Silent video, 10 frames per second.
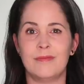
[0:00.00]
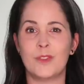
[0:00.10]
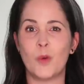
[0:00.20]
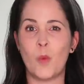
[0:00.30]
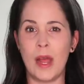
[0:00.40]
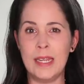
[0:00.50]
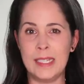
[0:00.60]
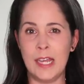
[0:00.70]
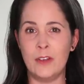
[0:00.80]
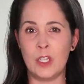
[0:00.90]
The Y
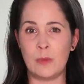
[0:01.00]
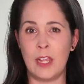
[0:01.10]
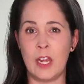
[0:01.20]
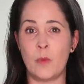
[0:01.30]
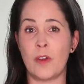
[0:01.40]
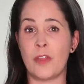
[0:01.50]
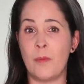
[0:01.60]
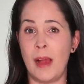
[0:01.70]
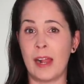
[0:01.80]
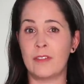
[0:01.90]
sound is made with the
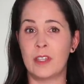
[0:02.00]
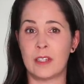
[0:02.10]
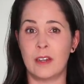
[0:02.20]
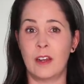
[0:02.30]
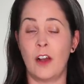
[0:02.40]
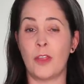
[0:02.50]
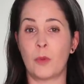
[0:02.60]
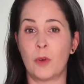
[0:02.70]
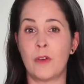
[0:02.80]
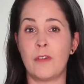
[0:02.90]
back of the tongue on
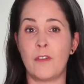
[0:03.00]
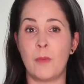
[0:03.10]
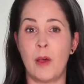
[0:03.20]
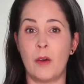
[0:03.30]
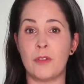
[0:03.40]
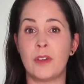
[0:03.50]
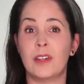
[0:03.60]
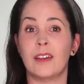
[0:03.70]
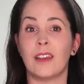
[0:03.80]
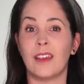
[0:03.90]
the roof of the mouth.
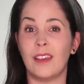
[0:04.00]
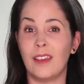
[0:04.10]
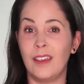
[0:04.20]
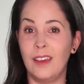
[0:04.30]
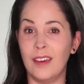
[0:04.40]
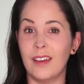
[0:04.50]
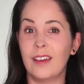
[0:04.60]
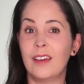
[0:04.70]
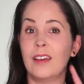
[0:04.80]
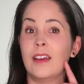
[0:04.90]
Y.
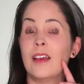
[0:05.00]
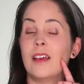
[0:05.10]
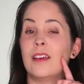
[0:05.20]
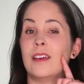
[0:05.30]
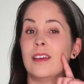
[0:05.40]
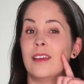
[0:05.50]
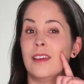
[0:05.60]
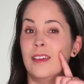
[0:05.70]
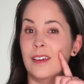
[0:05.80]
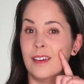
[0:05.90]

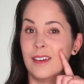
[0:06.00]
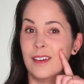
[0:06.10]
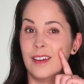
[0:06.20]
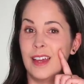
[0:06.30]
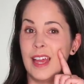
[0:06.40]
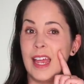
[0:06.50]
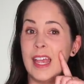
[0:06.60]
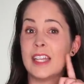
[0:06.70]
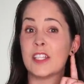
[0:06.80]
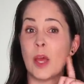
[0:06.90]
Y.
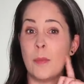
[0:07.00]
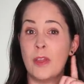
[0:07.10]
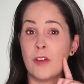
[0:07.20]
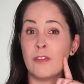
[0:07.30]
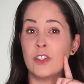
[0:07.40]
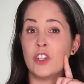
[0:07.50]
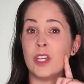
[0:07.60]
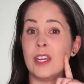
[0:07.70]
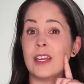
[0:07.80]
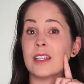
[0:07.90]
It's up there for the
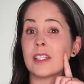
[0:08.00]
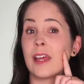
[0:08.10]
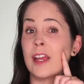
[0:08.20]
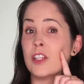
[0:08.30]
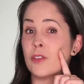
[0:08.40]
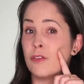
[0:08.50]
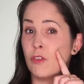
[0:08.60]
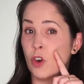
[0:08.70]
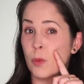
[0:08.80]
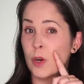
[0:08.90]
G. It slides
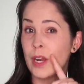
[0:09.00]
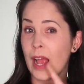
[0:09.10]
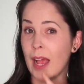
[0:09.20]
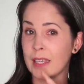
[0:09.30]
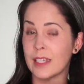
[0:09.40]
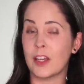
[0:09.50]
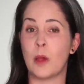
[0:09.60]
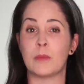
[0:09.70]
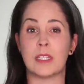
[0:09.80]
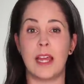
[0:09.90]
forward as it
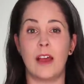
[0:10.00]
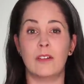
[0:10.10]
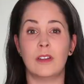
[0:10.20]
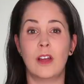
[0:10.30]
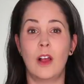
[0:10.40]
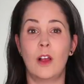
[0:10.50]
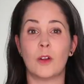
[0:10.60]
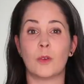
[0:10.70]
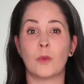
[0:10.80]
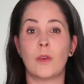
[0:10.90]
comes down.
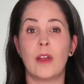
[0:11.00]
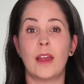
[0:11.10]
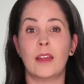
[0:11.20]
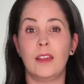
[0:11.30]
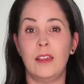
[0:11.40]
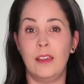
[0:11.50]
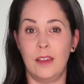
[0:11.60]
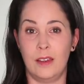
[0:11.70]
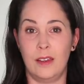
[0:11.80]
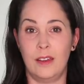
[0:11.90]

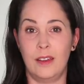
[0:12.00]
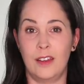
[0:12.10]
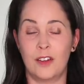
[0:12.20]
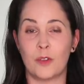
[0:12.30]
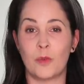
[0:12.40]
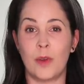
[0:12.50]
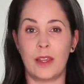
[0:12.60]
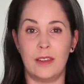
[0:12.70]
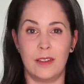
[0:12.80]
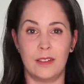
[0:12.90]
Reg.
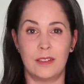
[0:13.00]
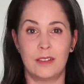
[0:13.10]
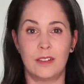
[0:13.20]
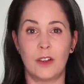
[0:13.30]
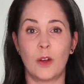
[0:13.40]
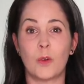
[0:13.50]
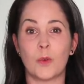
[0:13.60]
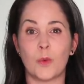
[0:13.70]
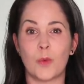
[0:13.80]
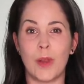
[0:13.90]
Reg
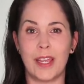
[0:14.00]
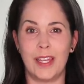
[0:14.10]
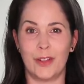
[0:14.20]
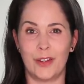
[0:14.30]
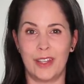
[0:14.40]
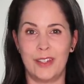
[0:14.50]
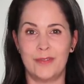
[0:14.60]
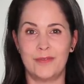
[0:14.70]
regularly.